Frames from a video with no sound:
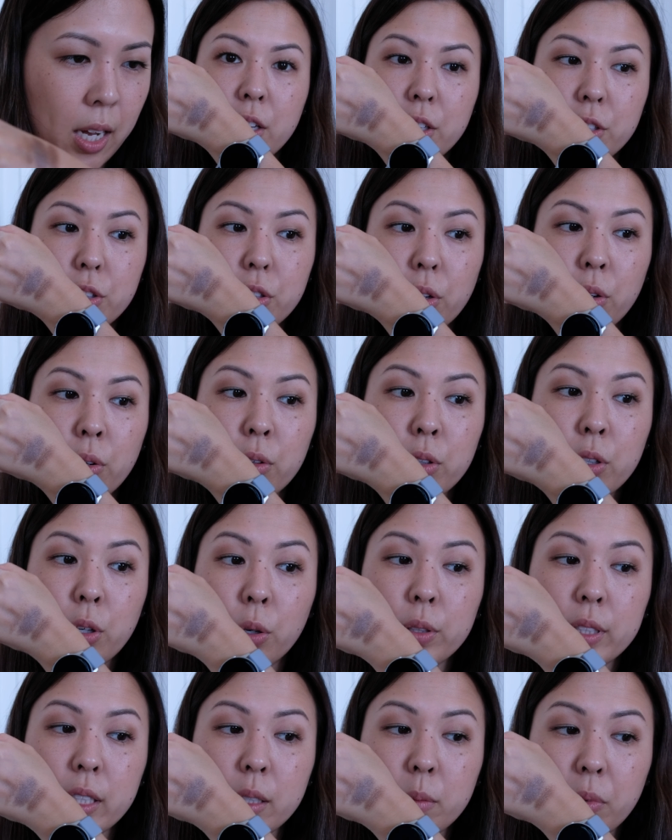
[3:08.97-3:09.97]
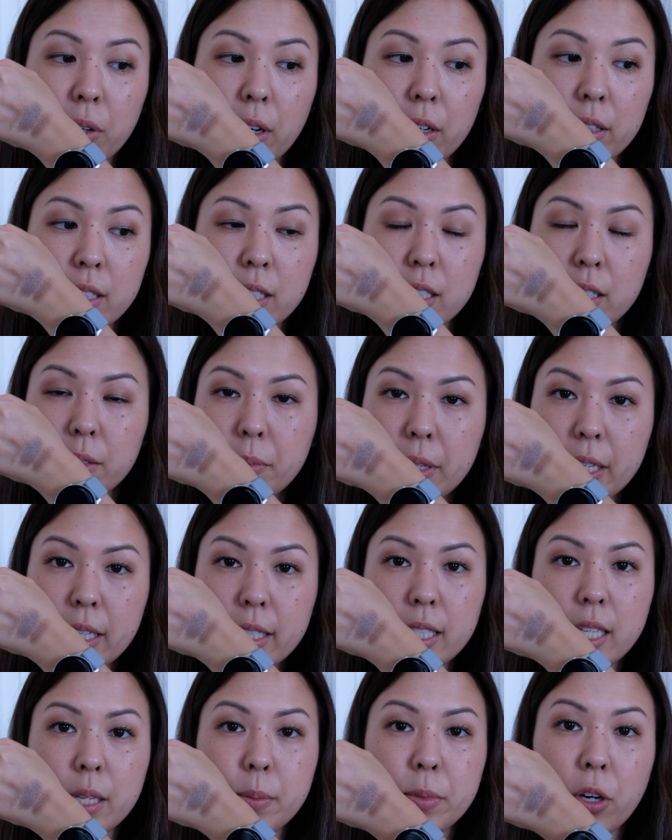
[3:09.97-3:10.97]
So golden bronze to me
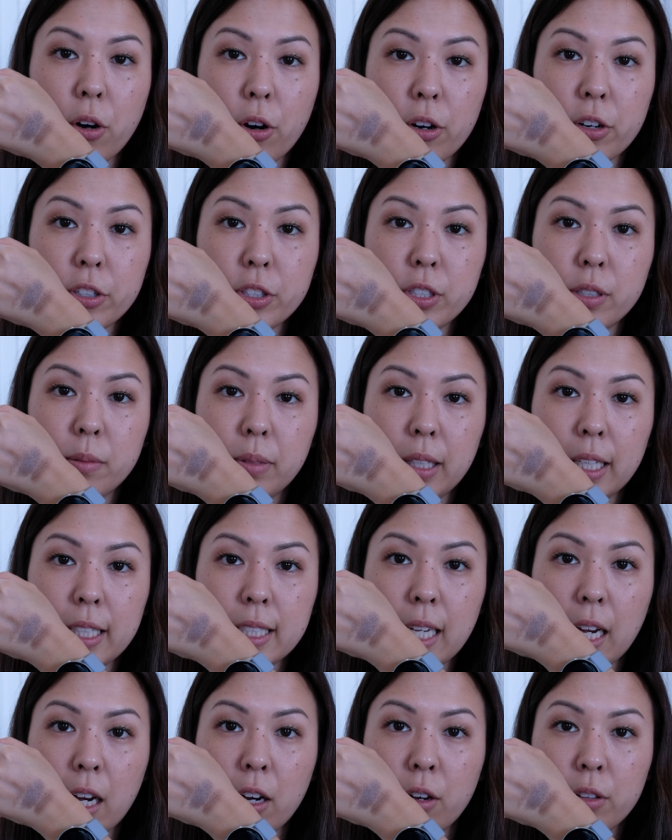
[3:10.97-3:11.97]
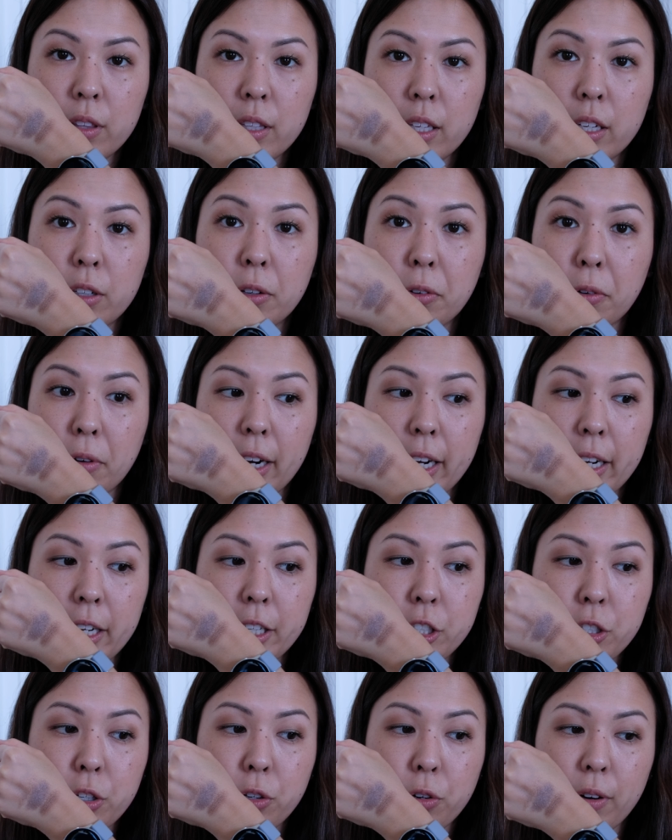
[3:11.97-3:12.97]
seems harder to blend out than
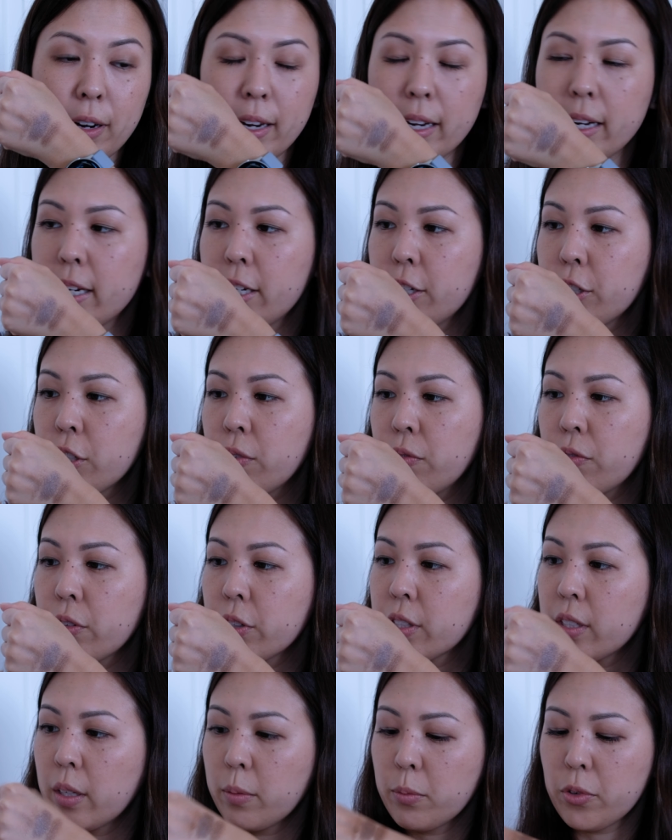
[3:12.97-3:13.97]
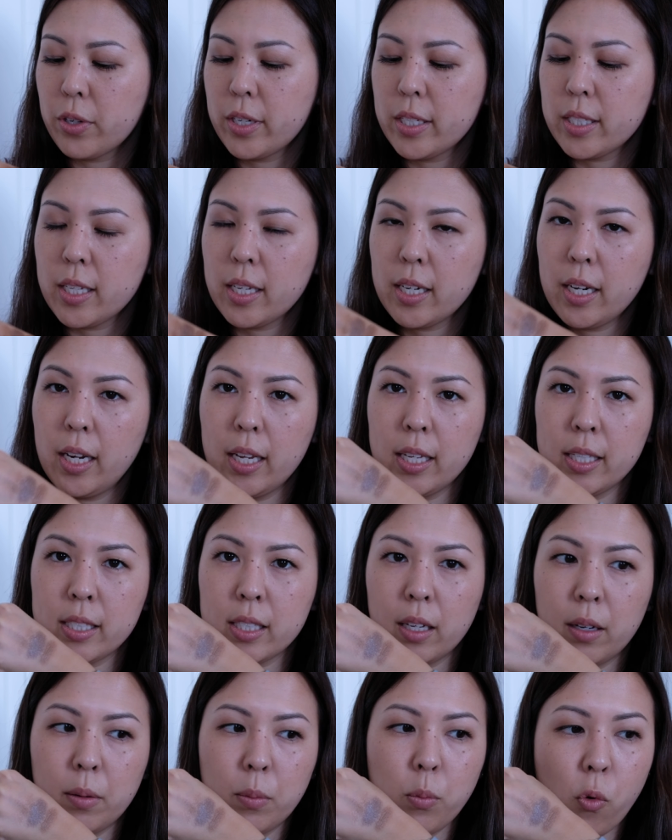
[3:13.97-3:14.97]
greige. Greige for some reason is
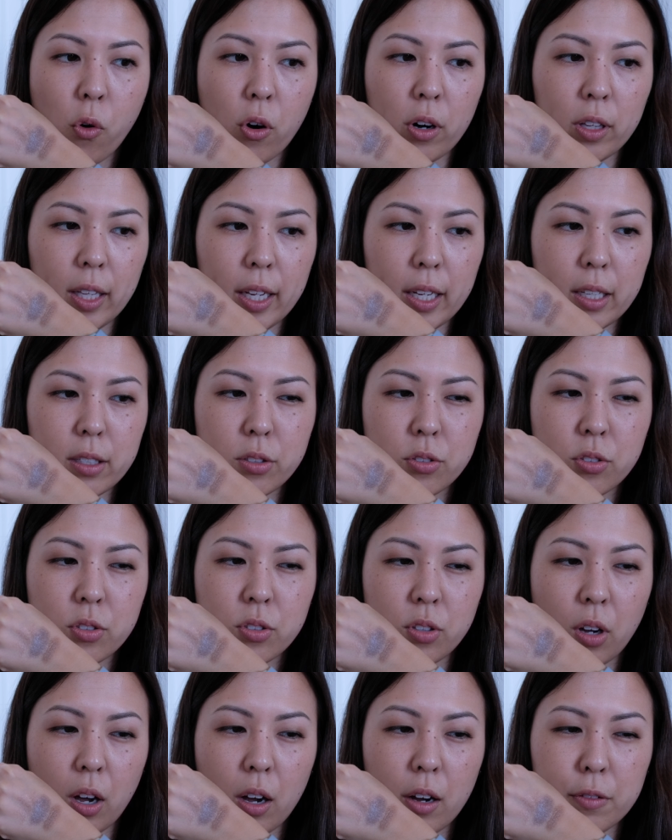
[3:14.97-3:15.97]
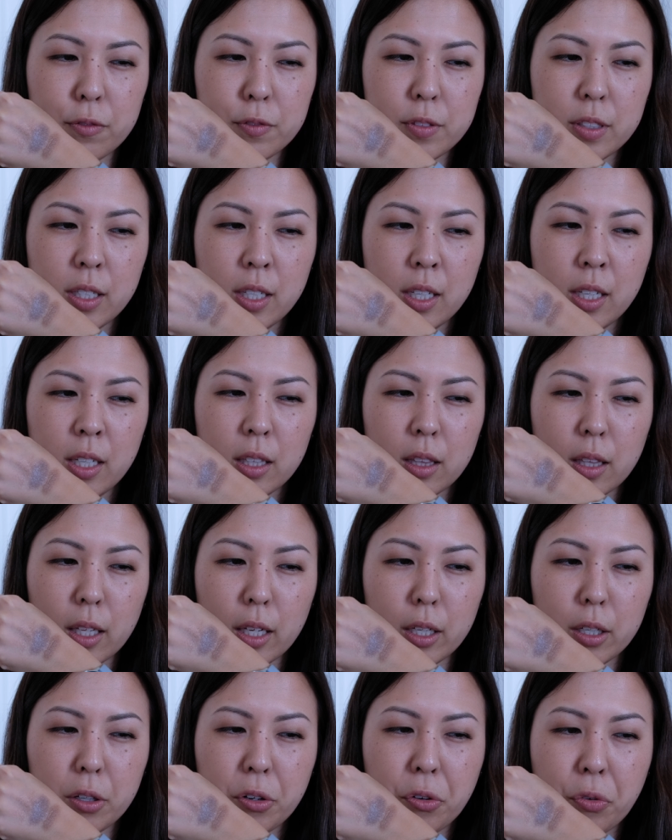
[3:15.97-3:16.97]
a more like soft,
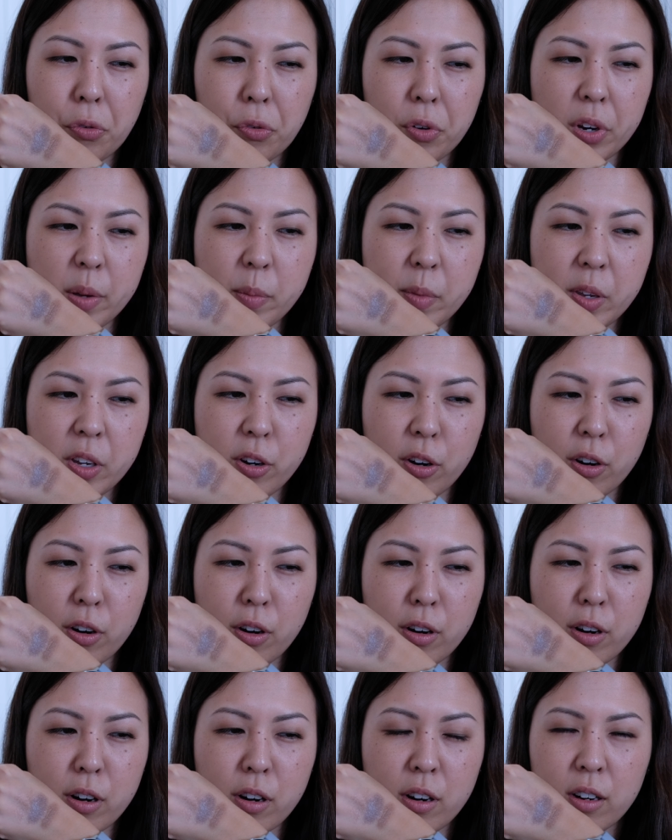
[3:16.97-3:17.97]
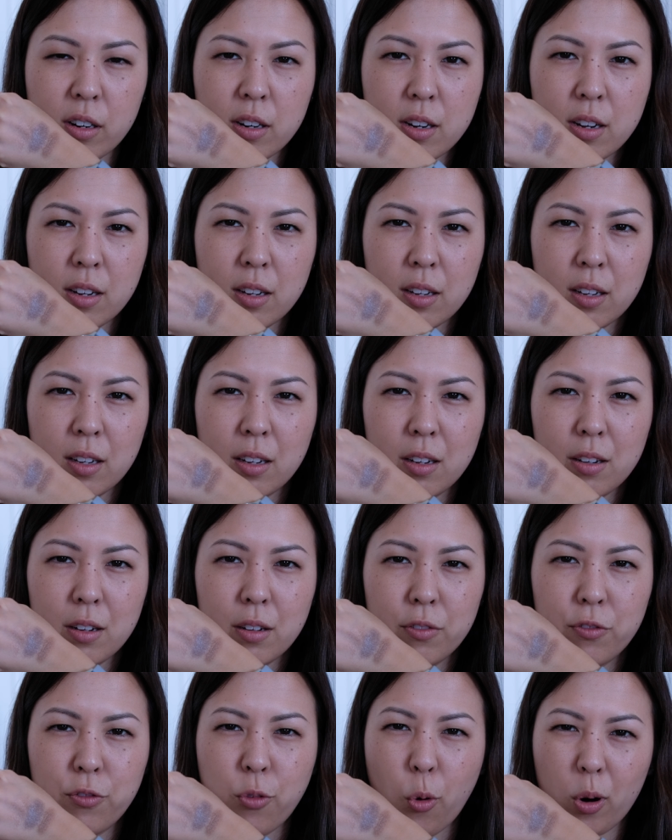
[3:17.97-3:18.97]
like creamier,
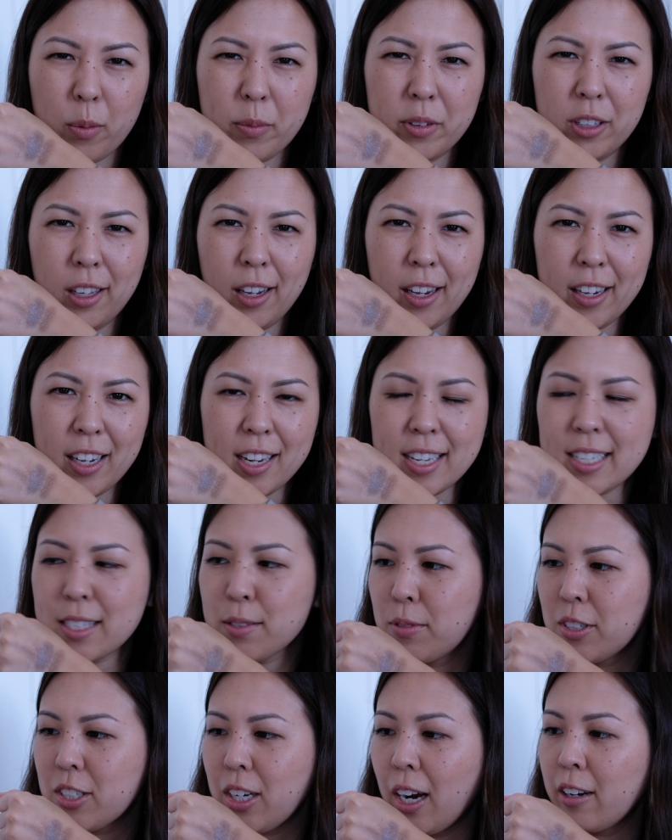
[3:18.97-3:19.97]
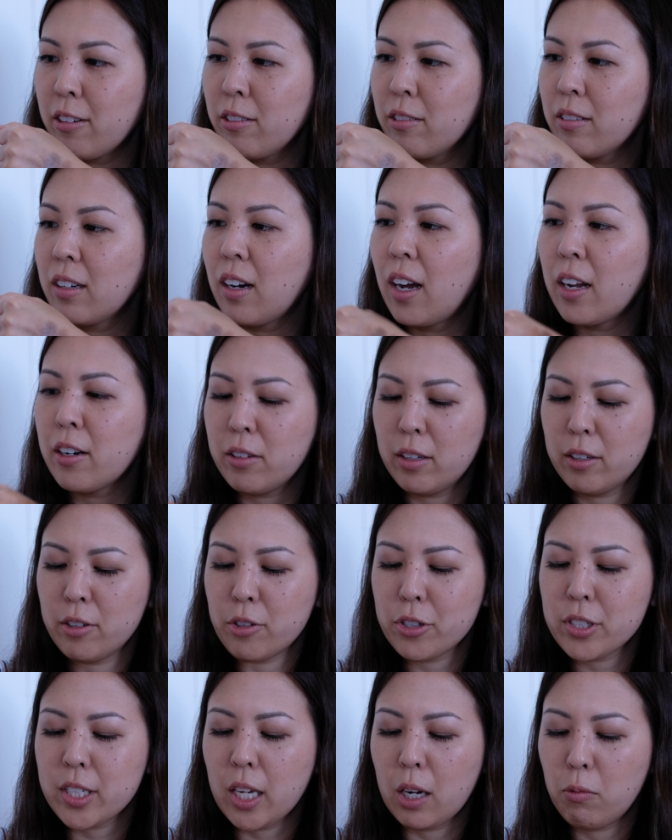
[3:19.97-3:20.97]
formula, I guess, which I don't I don't
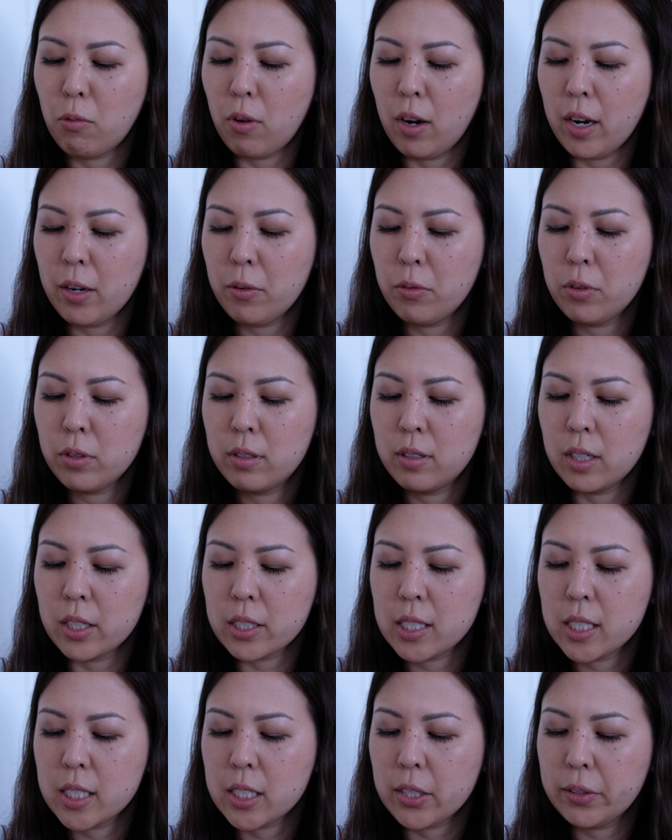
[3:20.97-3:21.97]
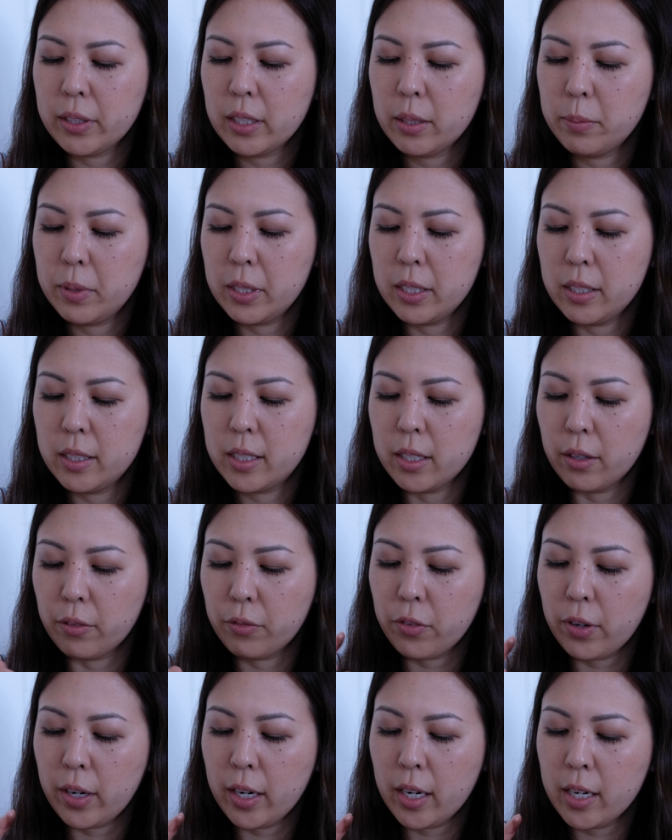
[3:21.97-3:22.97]
understand why it would necessarily be
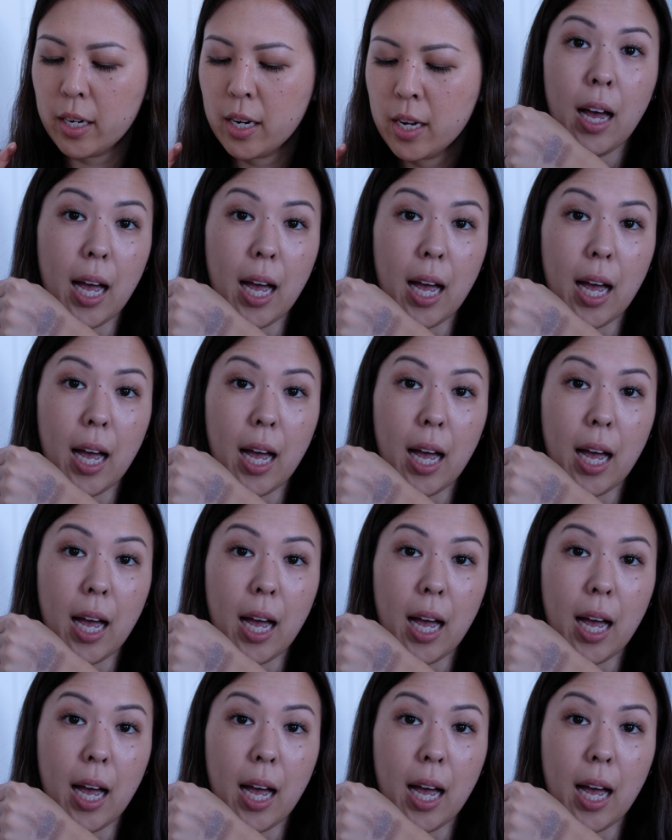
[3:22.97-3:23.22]
different.